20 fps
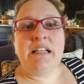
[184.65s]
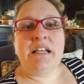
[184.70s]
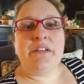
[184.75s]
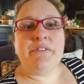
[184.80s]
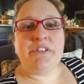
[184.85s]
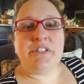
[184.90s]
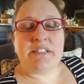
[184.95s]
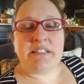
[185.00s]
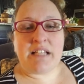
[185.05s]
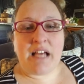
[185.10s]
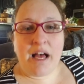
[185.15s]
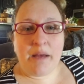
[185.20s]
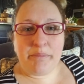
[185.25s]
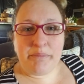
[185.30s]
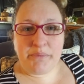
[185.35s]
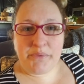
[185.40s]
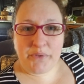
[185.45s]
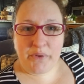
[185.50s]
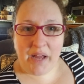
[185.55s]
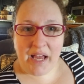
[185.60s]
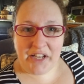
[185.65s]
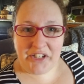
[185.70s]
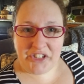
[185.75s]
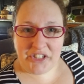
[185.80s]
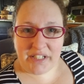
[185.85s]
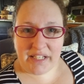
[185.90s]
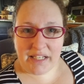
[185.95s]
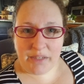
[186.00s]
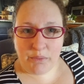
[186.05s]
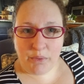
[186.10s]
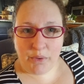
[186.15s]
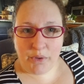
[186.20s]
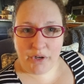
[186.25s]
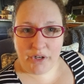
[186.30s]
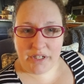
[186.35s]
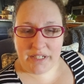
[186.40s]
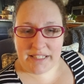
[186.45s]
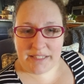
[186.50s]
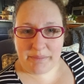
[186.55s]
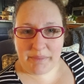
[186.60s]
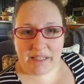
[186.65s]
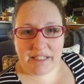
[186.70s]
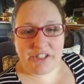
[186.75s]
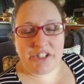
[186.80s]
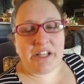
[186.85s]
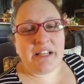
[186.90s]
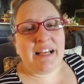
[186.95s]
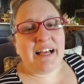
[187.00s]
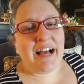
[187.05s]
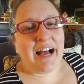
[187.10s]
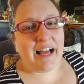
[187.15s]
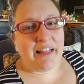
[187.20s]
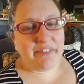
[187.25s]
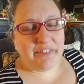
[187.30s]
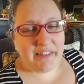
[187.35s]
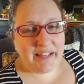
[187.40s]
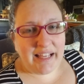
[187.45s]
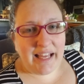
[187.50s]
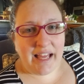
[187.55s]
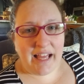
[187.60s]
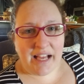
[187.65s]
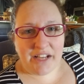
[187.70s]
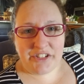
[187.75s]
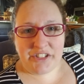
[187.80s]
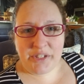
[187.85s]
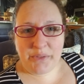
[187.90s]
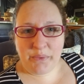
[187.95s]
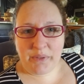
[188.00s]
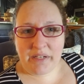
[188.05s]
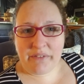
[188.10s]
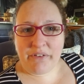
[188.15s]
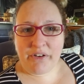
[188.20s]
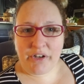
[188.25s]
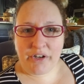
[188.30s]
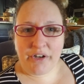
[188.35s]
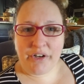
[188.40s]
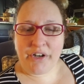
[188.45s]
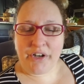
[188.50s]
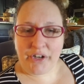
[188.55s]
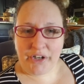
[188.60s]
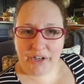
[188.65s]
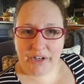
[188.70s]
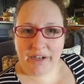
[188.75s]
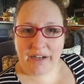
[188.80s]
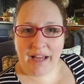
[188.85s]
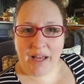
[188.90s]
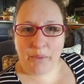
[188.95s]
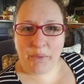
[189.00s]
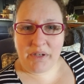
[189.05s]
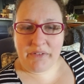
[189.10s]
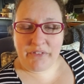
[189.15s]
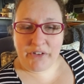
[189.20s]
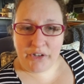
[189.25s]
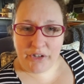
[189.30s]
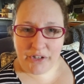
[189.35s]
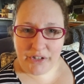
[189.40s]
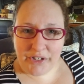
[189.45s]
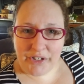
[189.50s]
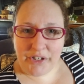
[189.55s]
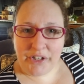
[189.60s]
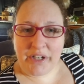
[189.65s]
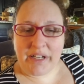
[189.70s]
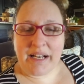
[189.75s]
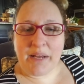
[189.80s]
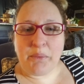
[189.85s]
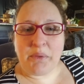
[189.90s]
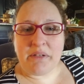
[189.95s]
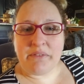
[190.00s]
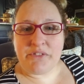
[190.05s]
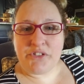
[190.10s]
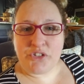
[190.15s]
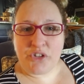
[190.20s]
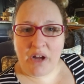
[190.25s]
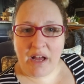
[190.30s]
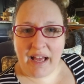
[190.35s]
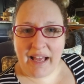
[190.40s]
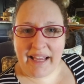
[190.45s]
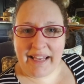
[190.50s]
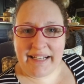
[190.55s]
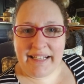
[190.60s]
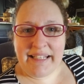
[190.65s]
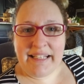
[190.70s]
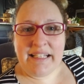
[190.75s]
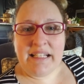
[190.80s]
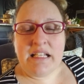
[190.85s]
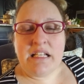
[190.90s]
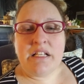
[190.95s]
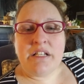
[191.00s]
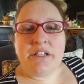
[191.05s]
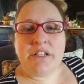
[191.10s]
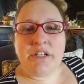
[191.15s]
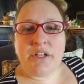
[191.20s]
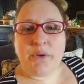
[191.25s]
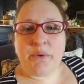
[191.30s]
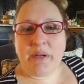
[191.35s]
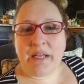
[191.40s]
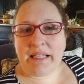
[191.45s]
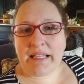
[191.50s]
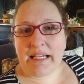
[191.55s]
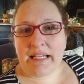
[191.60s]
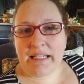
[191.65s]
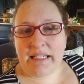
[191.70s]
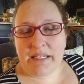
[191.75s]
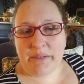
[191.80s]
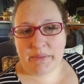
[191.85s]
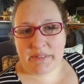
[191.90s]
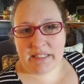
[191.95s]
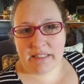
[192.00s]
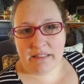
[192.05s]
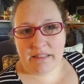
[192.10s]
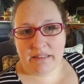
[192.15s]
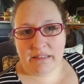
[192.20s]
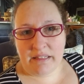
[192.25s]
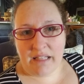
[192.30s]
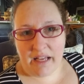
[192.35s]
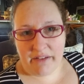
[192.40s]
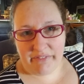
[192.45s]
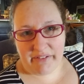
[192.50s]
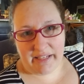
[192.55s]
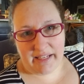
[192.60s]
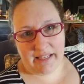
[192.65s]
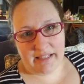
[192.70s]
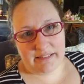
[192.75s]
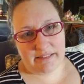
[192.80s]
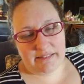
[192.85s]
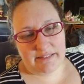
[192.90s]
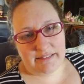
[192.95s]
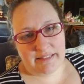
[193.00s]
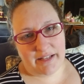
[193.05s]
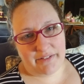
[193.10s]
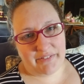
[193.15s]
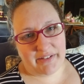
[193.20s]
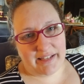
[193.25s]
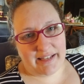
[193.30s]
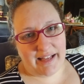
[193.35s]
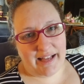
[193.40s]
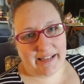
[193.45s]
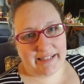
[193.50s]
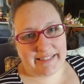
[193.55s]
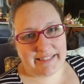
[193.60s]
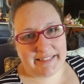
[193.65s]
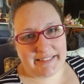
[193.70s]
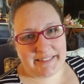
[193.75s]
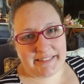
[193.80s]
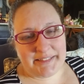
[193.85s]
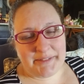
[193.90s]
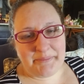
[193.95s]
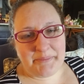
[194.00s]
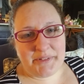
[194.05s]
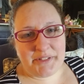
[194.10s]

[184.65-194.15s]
If you stop thrashing, it won't hurt as much. I think I actually would have heard her. I would have heard her, and I would have tried, knowing that it was a loving, loving kindness.